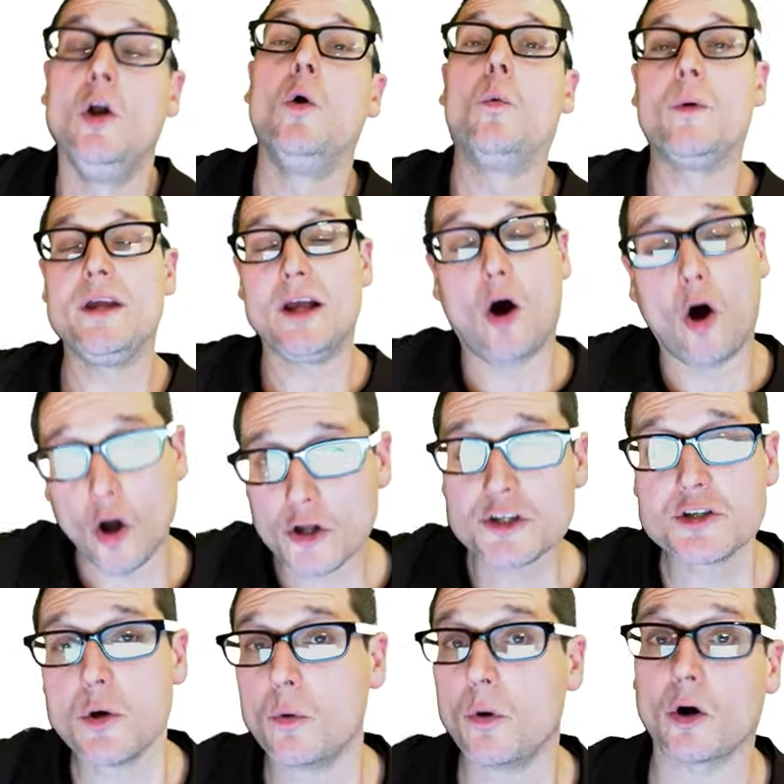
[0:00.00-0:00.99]
We
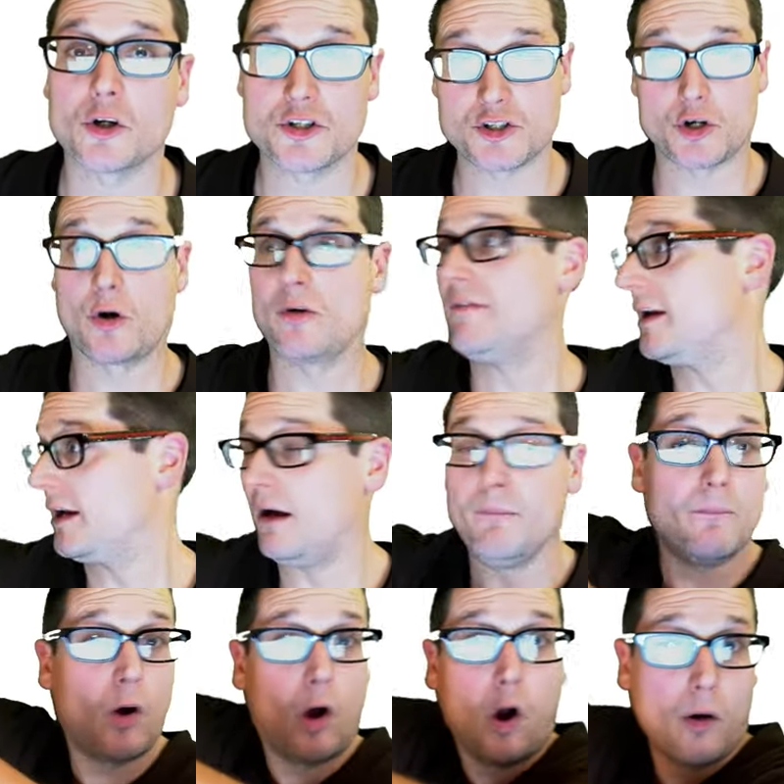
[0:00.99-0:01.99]
also are serving
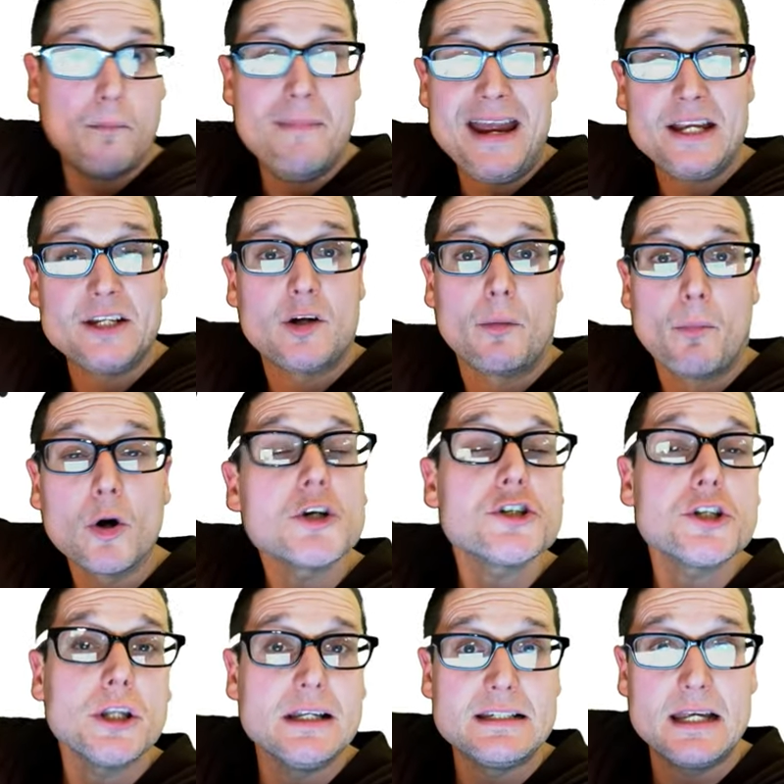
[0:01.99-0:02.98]
our main
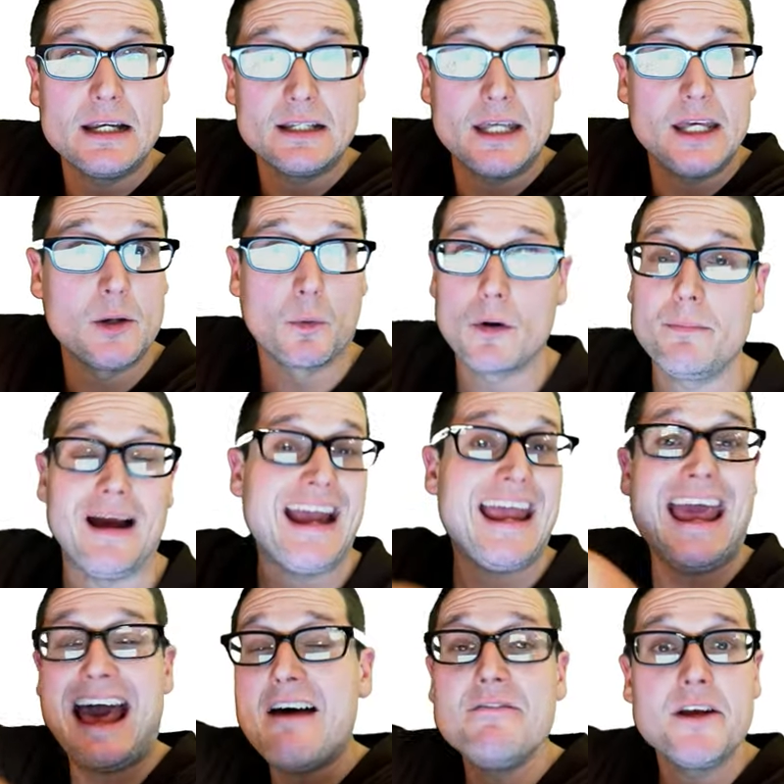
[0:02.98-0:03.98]
commercial intent keyword by
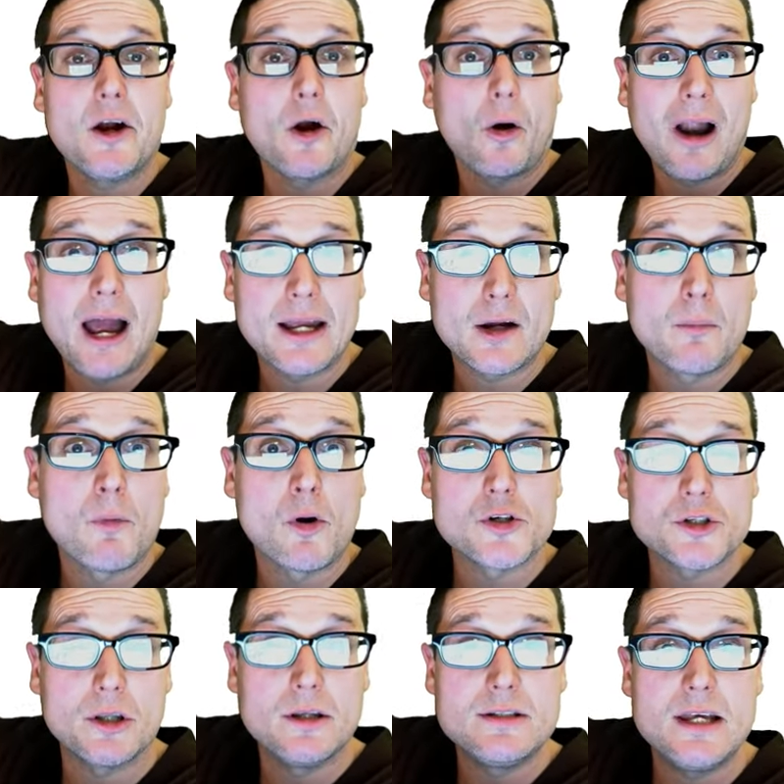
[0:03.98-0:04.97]
having our high
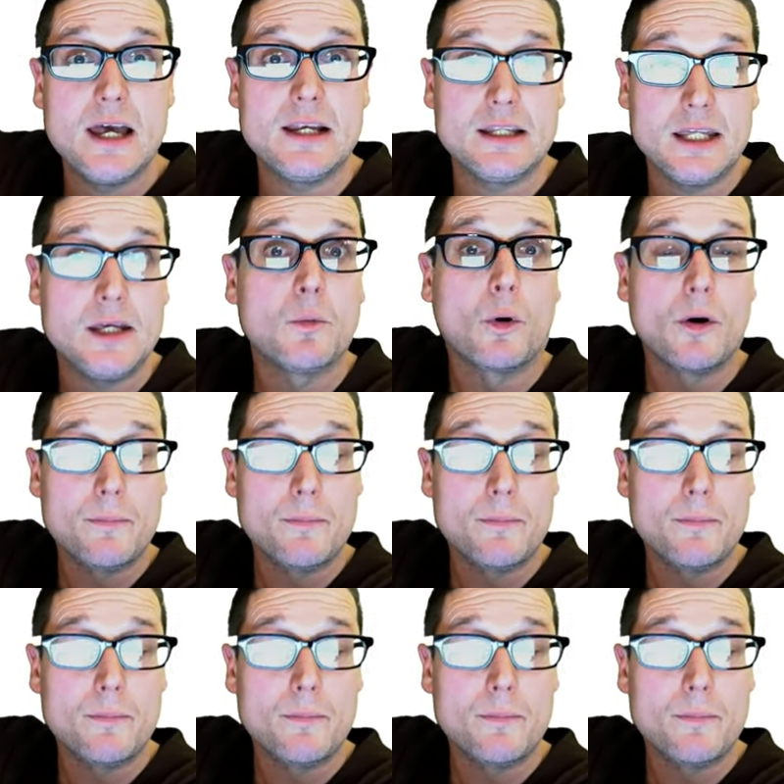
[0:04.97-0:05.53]
commercial intent keyword